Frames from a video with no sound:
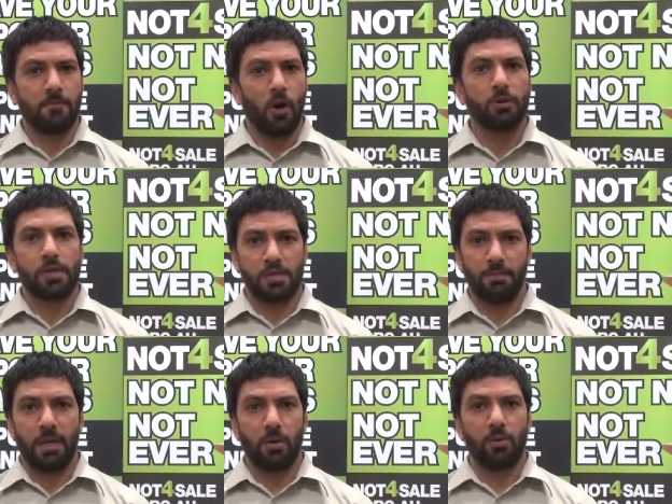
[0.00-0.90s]
not just
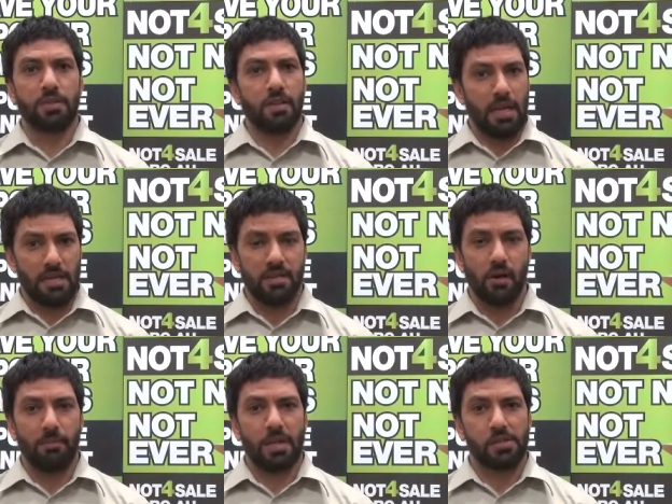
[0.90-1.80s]
because he's
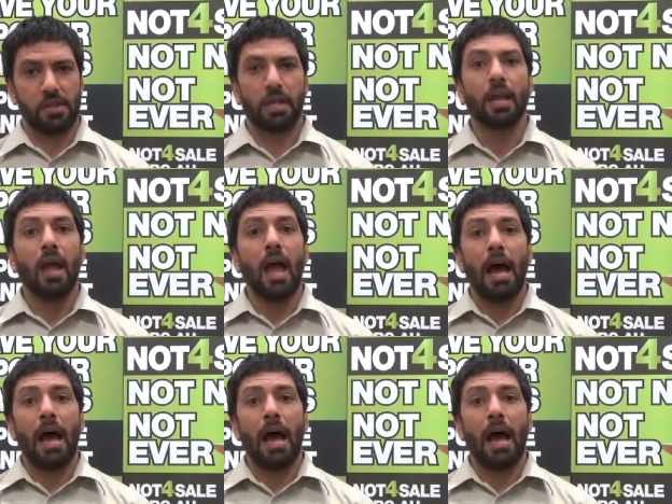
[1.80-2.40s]
not mentioning